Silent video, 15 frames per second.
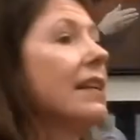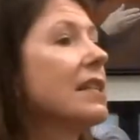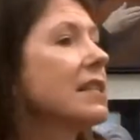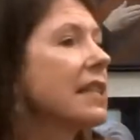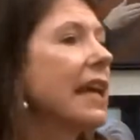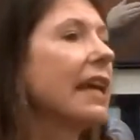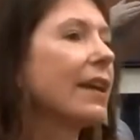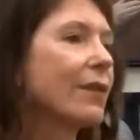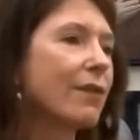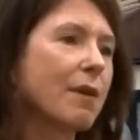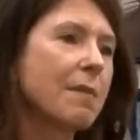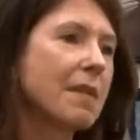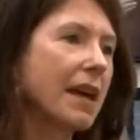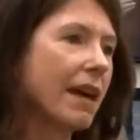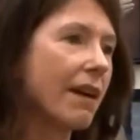take it
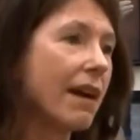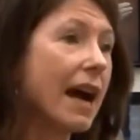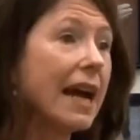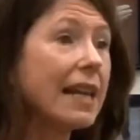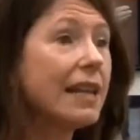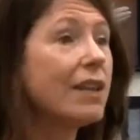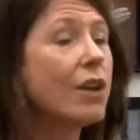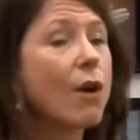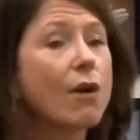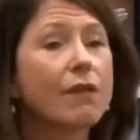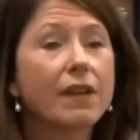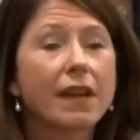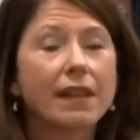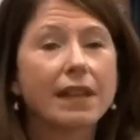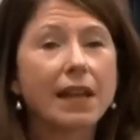from there. I didn't know
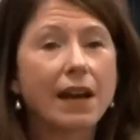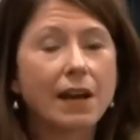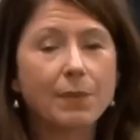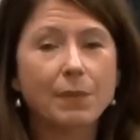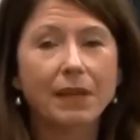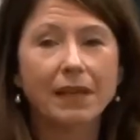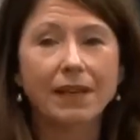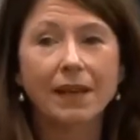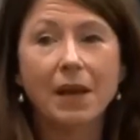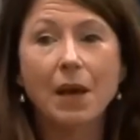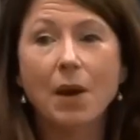if there had been